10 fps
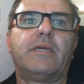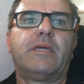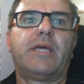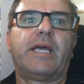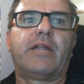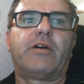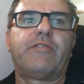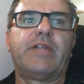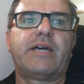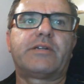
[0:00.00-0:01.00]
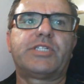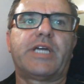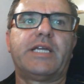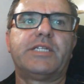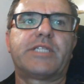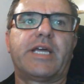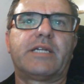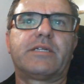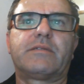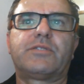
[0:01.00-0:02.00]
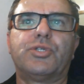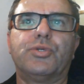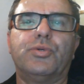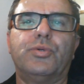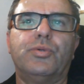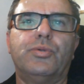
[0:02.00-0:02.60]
and I've now changed that to